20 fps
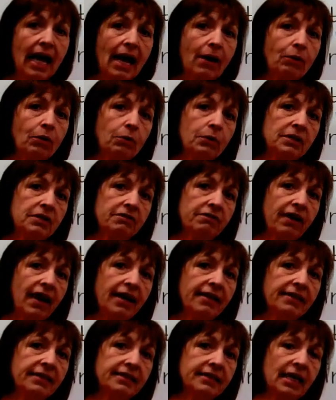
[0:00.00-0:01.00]
And when we
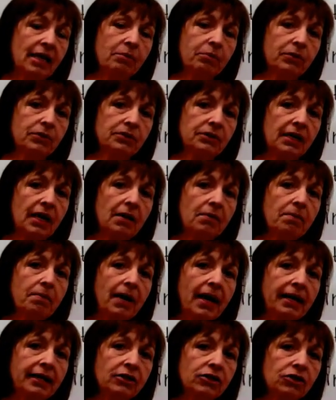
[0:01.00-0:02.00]
divide the 10%
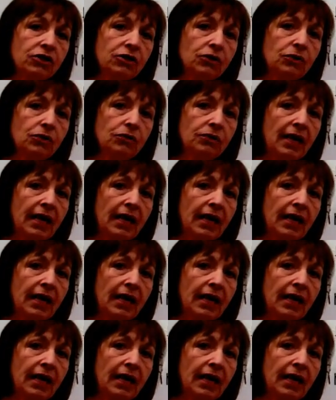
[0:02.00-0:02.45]
by 2,